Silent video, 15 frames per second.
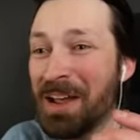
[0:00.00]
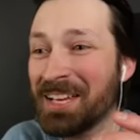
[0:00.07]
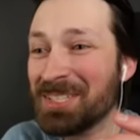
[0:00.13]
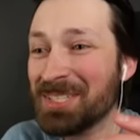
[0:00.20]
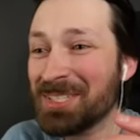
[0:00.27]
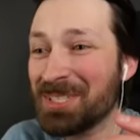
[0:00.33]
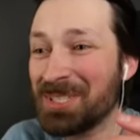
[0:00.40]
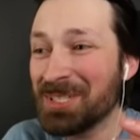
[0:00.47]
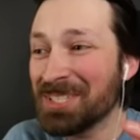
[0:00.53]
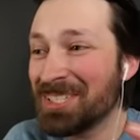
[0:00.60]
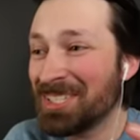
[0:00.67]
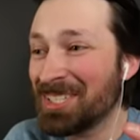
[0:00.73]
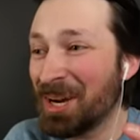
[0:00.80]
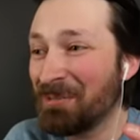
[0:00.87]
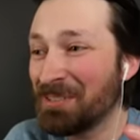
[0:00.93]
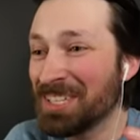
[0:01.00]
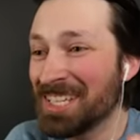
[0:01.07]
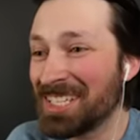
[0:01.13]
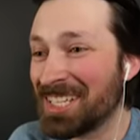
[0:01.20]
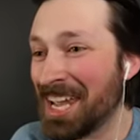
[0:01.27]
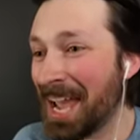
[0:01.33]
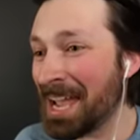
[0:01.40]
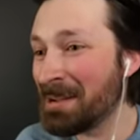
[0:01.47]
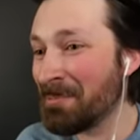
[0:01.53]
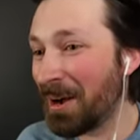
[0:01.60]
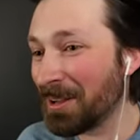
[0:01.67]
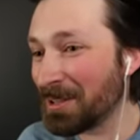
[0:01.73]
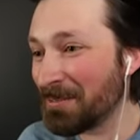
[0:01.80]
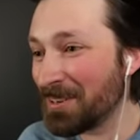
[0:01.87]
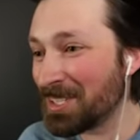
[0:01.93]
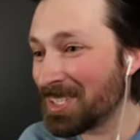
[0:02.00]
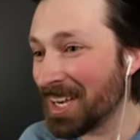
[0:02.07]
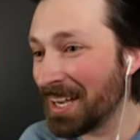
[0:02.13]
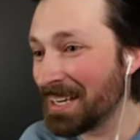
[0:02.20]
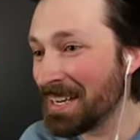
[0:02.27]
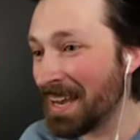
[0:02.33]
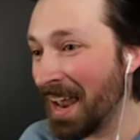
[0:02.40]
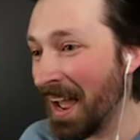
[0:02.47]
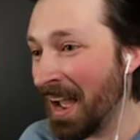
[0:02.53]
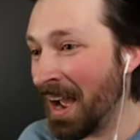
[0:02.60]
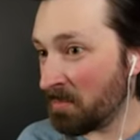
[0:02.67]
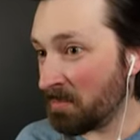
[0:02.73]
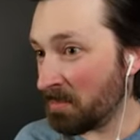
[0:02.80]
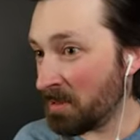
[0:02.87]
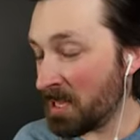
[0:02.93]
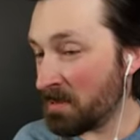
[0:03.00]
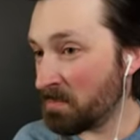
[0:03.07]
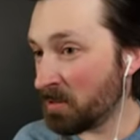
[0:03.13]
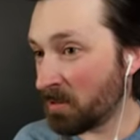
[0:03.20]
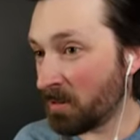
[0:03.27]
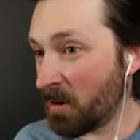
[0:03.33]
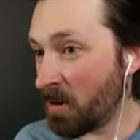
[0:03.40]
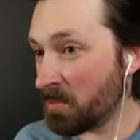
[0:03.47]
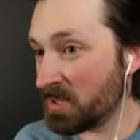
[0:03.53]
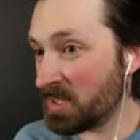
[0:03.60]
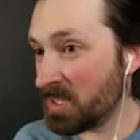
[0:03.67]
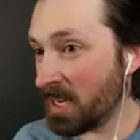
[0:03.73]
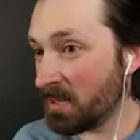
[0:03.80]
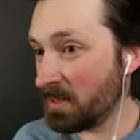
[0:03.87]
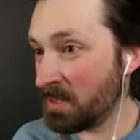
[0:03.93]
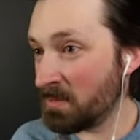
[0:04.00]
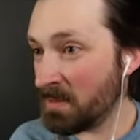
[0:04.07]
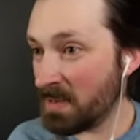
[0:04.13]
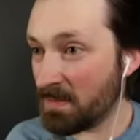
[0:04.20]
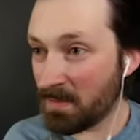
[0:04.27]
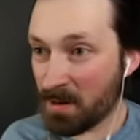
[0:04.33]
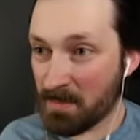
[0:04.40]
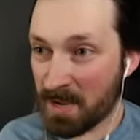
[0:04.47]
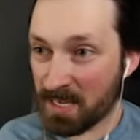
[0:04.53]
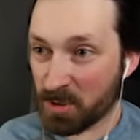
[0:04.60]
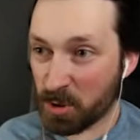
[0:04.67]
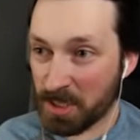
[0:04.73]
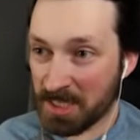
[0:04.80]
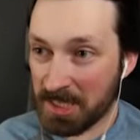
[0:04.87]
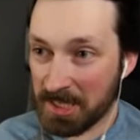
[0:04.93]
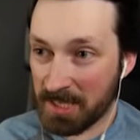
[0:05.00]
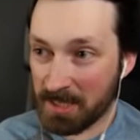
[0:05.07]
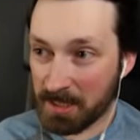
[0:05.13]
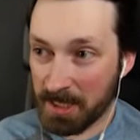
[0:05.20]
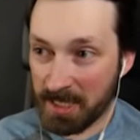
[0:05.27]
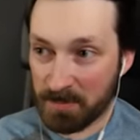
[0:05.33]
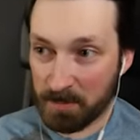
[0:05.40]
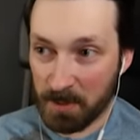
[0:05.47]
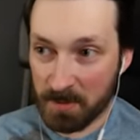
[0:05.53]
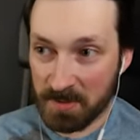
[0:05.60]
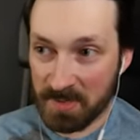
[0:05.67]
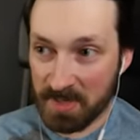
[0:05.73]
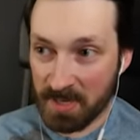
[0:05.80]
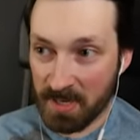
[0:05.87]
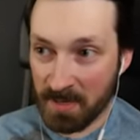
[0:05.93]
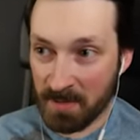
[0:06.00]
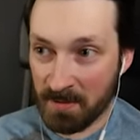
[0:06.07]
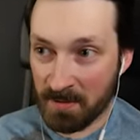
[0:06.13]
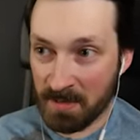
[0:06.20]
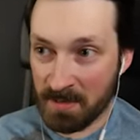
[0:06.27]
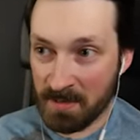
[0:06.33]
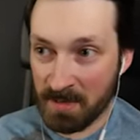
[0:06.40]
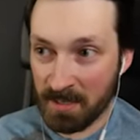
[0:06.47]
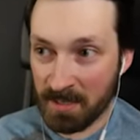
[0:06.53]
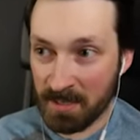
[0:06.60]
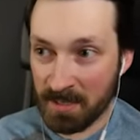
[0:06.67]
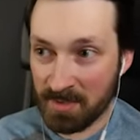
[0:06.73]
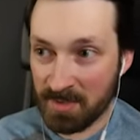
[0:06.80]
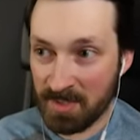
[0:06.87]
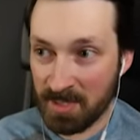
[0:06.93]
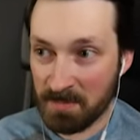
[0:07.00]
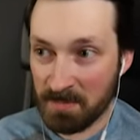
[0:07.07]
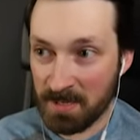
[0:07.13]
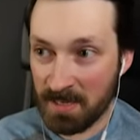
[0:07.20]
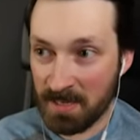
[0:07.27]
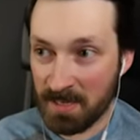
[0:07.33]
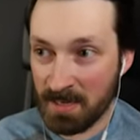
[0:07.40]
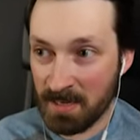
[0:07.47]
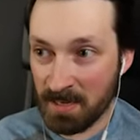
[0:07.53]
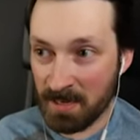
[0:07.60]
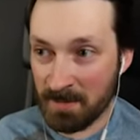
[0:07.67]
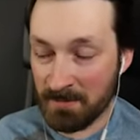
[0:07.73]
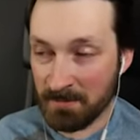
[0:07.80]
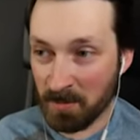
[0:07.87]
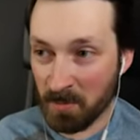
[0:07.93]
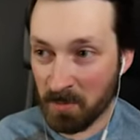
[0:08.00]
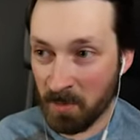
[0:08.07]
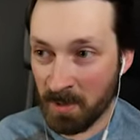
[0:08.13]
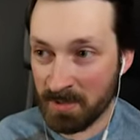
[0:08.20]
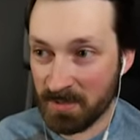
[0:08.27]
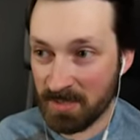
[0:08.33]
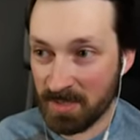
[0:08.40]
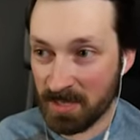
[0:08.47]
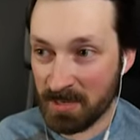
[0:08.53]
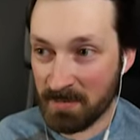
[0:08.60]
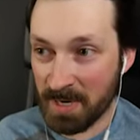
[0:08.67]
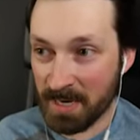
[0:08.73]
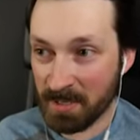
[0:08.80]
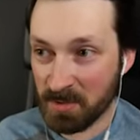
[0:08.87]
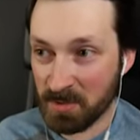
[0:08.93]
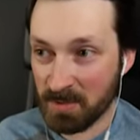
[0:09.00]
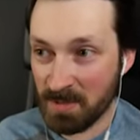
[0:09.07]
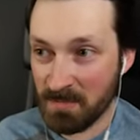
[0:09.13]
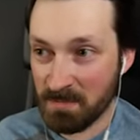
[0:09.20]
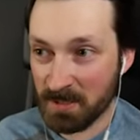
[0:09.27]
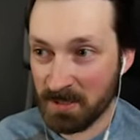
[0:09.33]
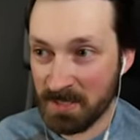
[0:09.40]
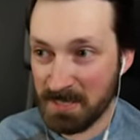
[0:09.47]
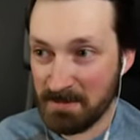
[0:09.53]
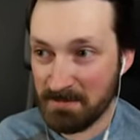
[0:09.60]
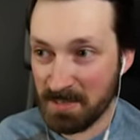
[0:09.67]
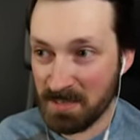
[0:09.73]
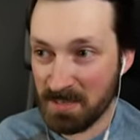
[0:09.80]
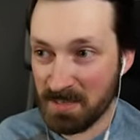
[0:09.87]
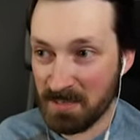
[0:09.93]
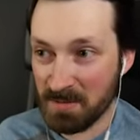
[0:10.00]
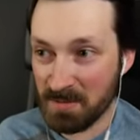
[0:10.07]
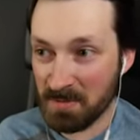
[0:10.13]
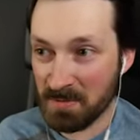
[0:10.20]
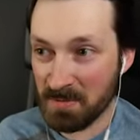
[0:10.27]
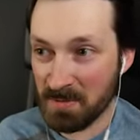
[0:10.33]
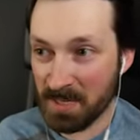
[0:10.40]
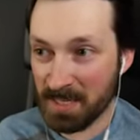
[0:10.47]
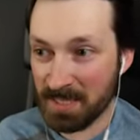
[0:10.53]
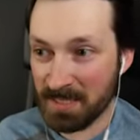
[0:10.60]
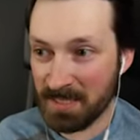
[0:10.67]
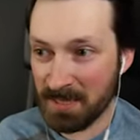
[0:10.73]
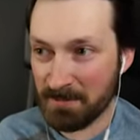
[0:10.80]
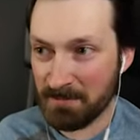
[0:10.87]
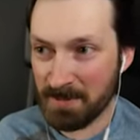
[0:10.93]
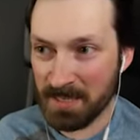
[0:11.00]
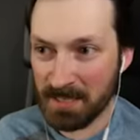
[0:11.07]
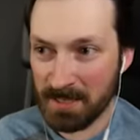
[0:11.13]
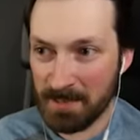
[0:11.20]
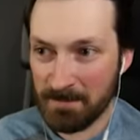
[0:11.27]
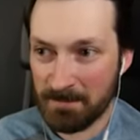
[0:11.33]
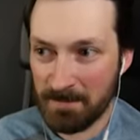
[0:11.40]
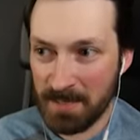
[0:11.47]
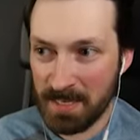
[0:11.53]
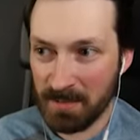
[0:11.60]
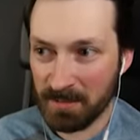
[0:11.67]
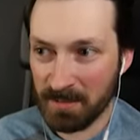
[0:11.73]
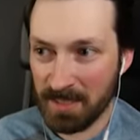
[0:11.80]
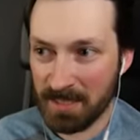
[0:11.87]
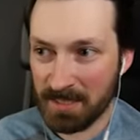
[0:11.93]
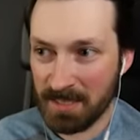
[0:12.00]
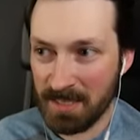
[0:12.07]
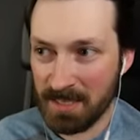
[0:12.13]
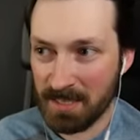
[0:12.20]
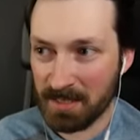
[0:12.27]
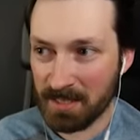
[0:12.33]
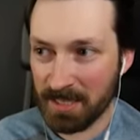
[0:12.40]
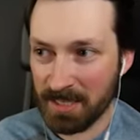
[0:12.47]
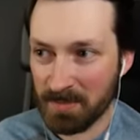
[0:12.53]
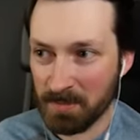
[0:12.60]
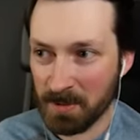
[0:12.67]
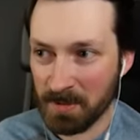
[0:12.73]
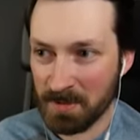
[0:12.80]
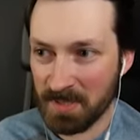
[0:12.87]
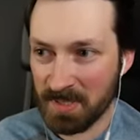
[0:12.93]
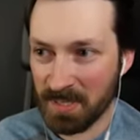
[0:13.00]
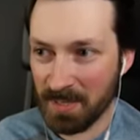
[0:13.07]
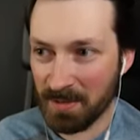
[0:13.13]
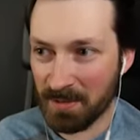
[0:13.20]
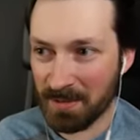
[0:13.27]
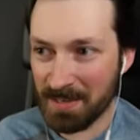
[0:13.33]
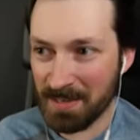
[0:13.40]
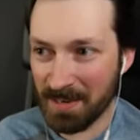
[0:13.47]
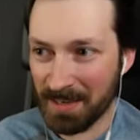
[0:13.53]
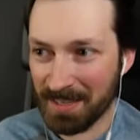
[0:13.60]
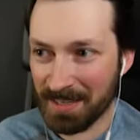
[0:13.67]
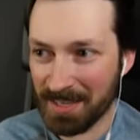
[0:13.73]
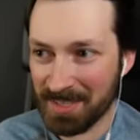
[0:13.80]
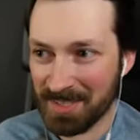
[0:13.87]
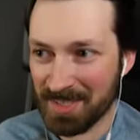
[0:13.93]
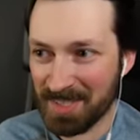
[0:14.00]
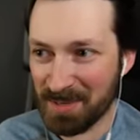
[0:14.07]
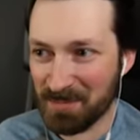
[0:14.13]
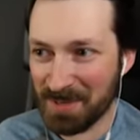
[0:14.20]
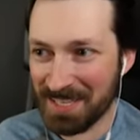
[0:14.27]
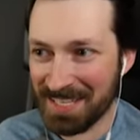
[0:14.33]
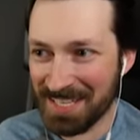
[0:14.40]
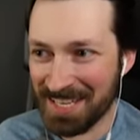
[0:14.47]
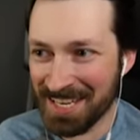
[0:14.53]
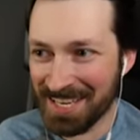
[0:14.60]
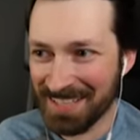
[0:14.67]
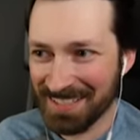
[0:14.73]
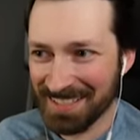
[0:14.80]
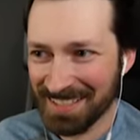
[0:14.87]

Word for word: make such good stuff in this game all of a sudden? People are always telling me that I'm actually D-class personnel and not an SCP, and for once, I'm actually believing you. I definitely feel like D-class personnel and not an SCP.